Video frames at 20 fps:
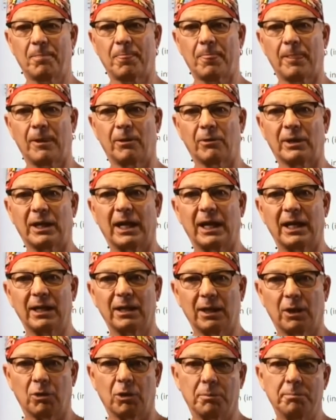Internal
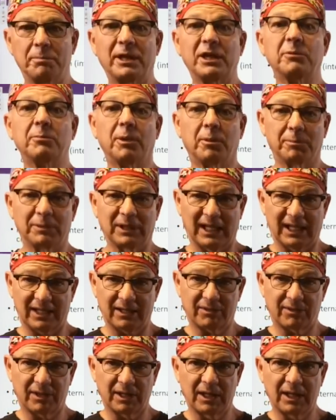devices have more
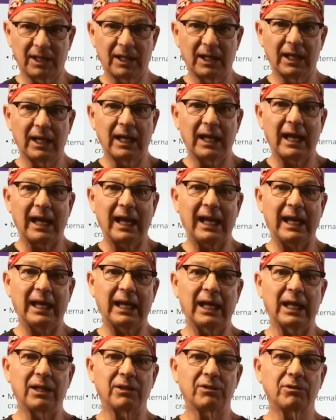limitation in that
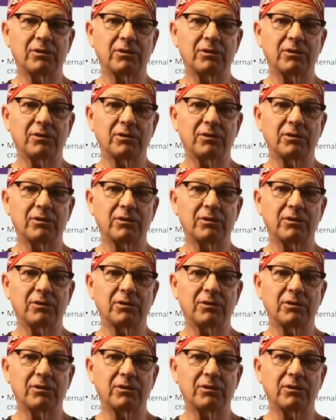respect.